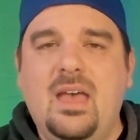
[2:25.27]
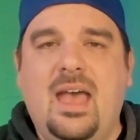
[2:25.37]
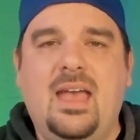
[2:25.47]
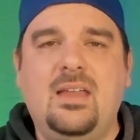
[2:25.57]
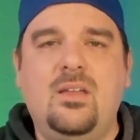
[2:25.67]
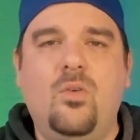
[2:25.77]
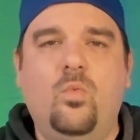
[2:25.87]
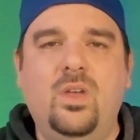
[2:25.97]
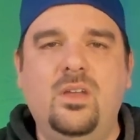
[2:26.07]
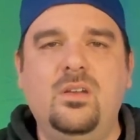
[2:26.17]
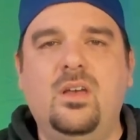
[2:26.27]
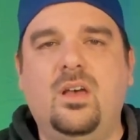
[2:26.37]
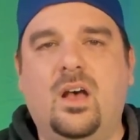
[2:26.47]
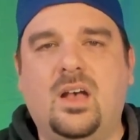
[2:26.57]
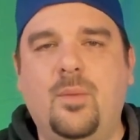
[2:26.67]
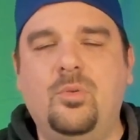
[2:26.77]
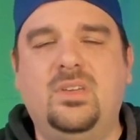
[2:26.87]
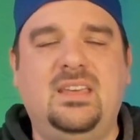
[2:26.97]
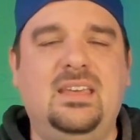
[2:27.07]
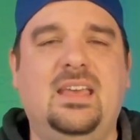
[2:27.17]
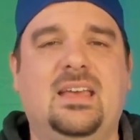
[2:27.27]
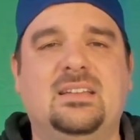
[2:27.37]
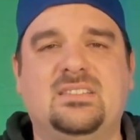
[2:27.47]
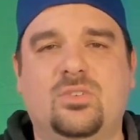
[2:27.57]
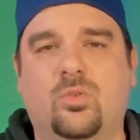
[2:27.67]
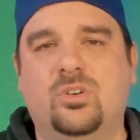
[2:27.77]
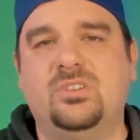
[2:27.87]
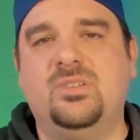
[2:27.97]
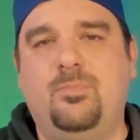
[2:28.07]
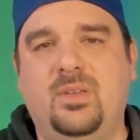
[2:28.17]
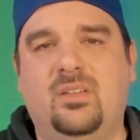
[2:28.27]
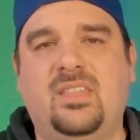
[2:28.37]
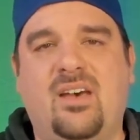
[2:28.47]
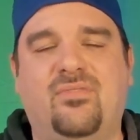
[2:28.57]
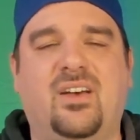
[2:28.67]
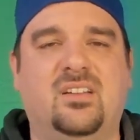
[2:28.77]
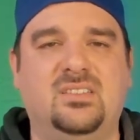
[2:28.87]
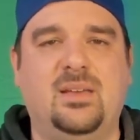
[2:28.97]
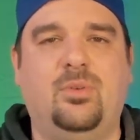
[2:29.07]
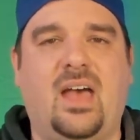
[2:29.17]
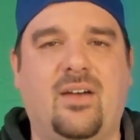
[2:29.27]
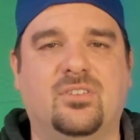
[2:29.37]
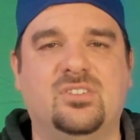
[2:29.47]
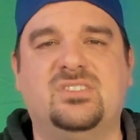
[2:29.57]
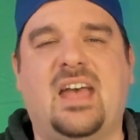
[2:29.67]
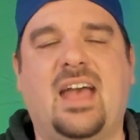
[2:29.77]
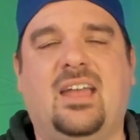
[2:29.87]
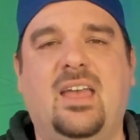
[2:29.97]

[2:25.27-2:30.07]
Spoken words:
and win a couple key hands in order to build that final table average stack